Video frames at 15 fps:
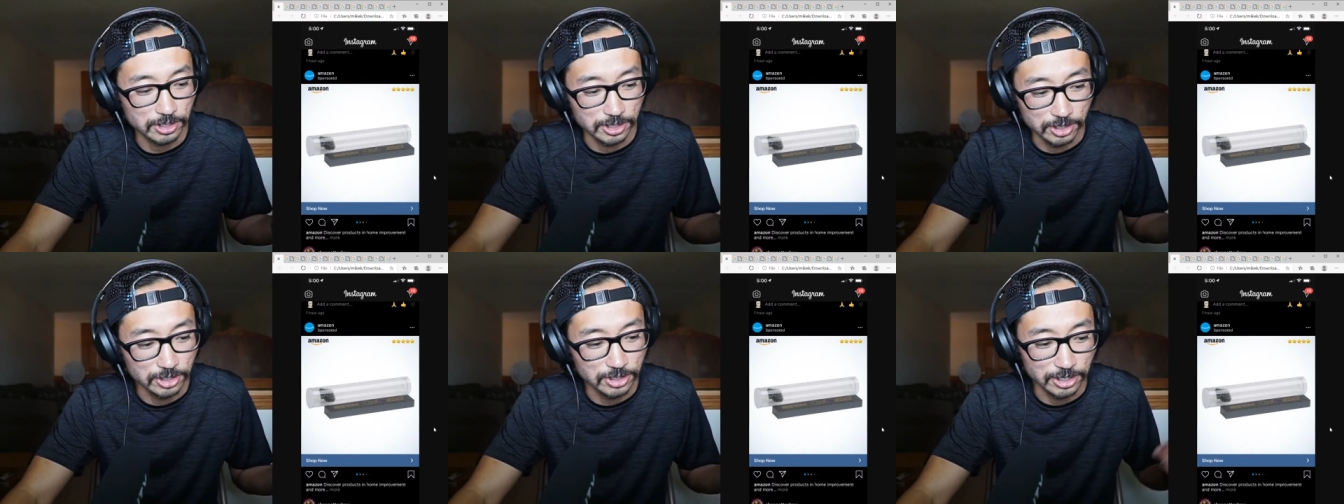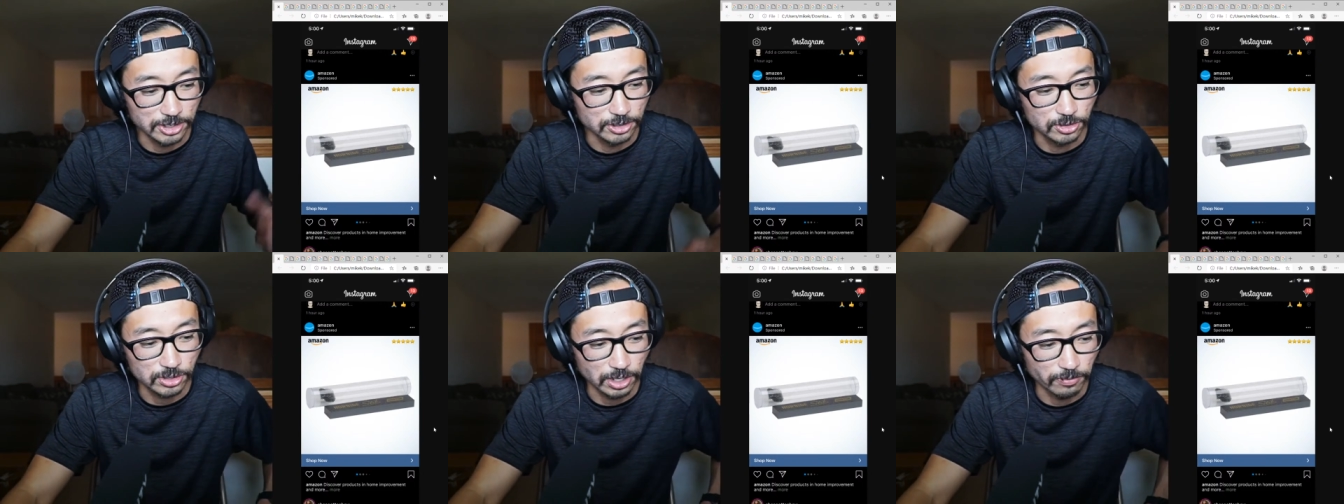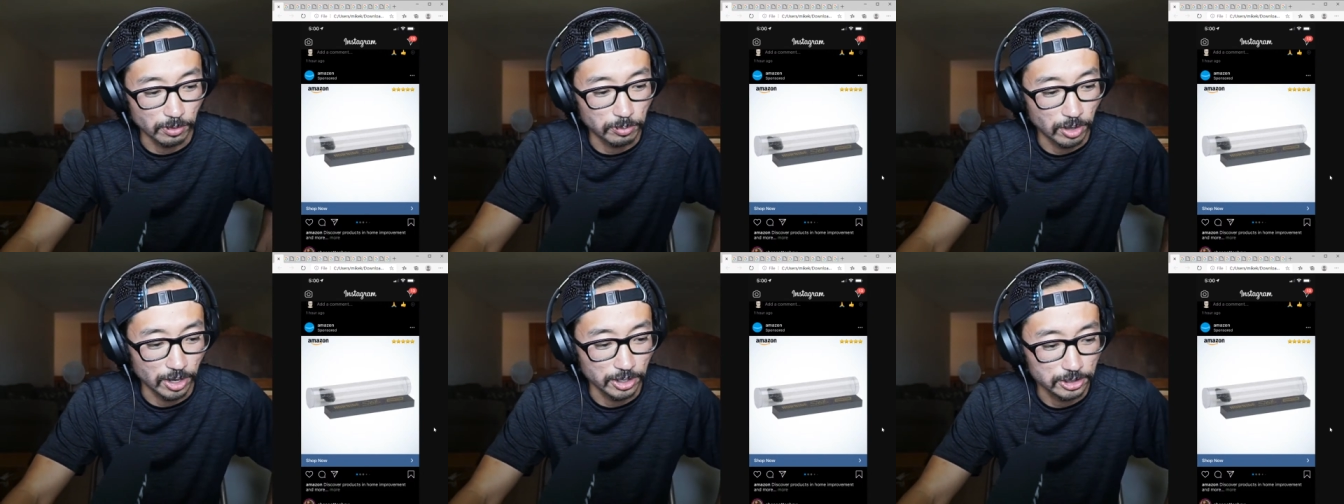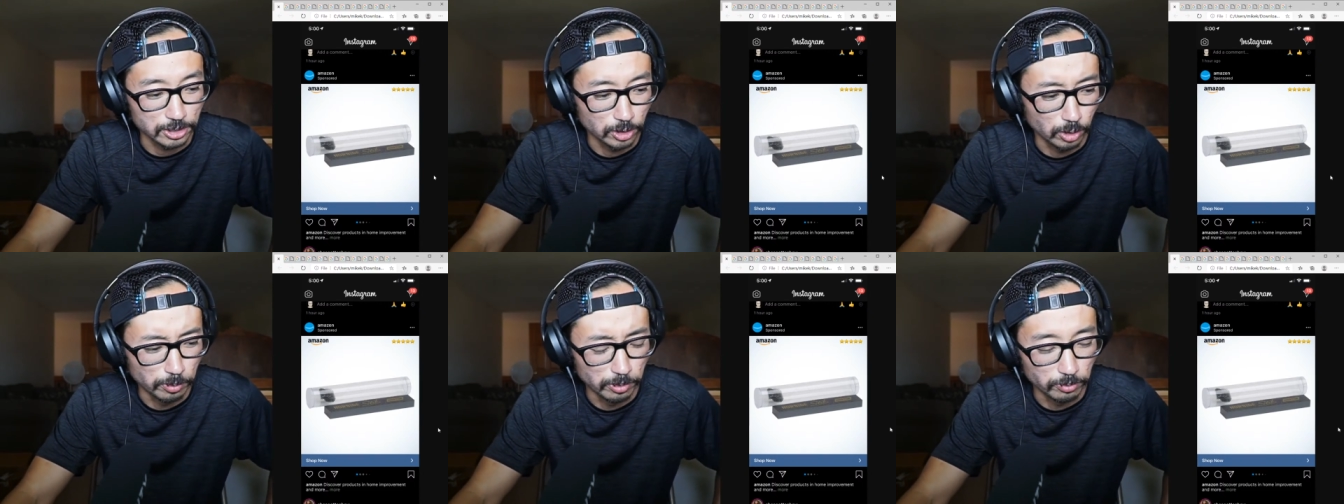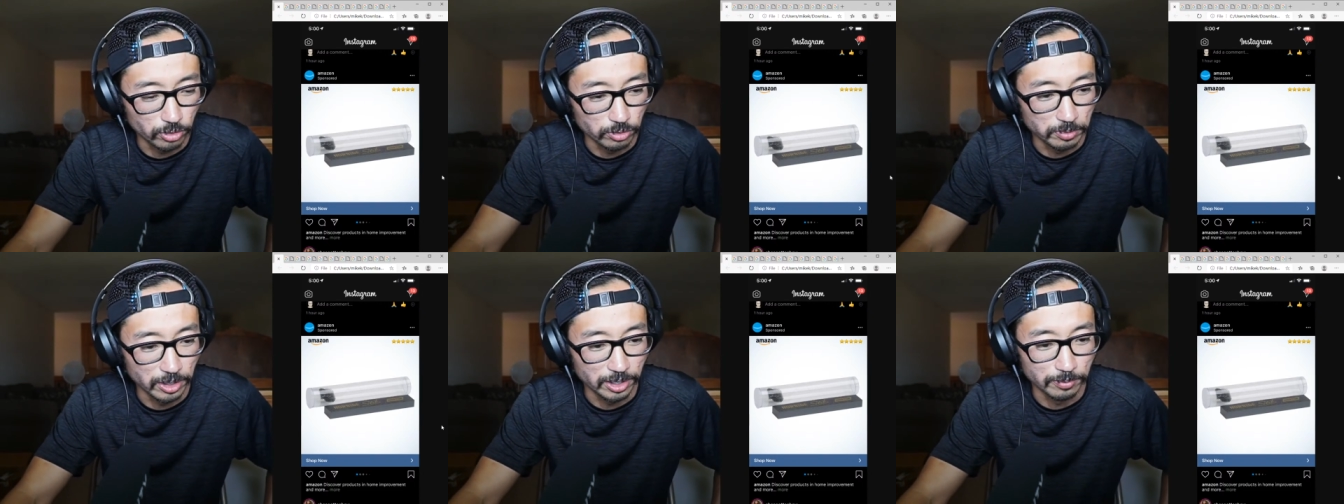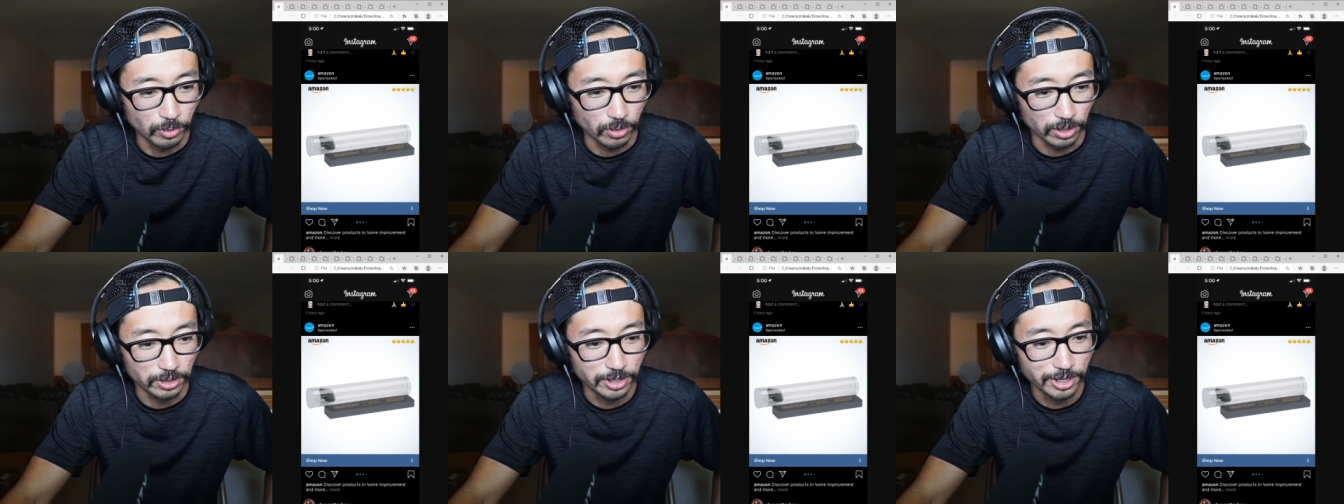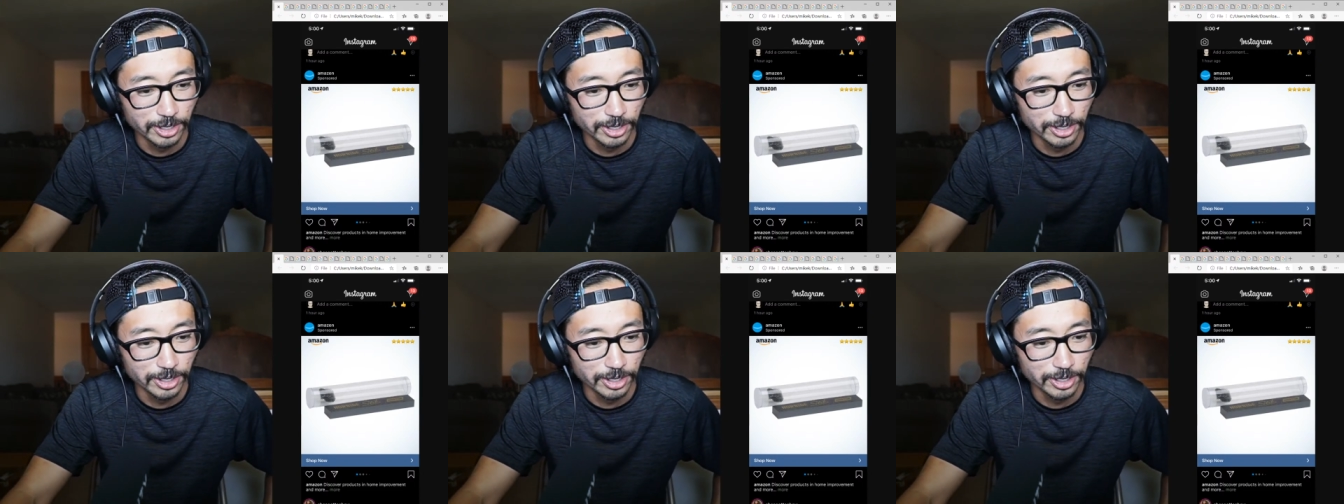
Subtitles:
It just says discover products and home improvement and more.